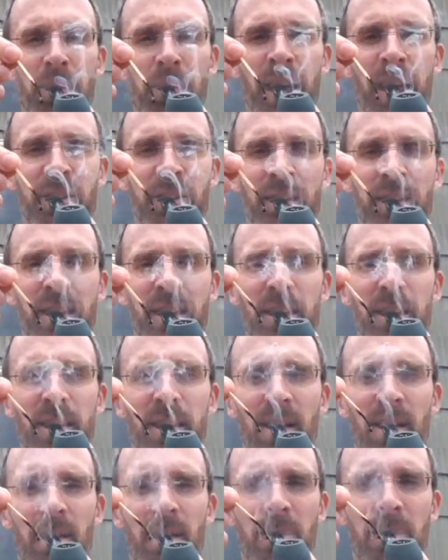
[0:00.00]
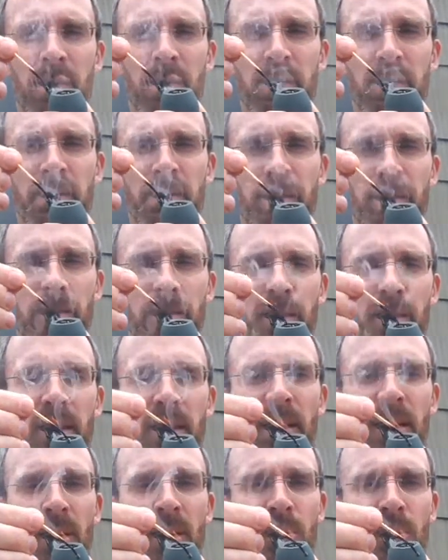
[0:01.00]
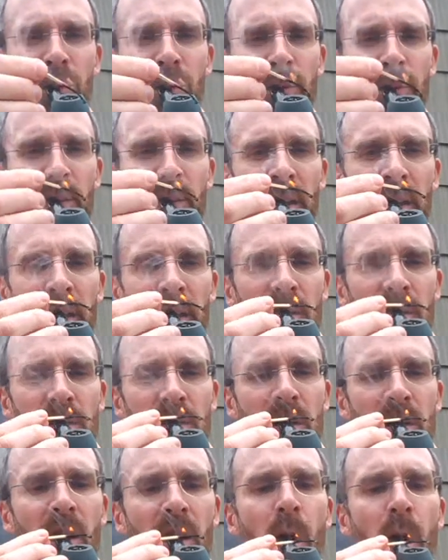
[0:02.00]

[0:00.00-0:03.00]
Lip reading: match lit. Ooh, there it goes.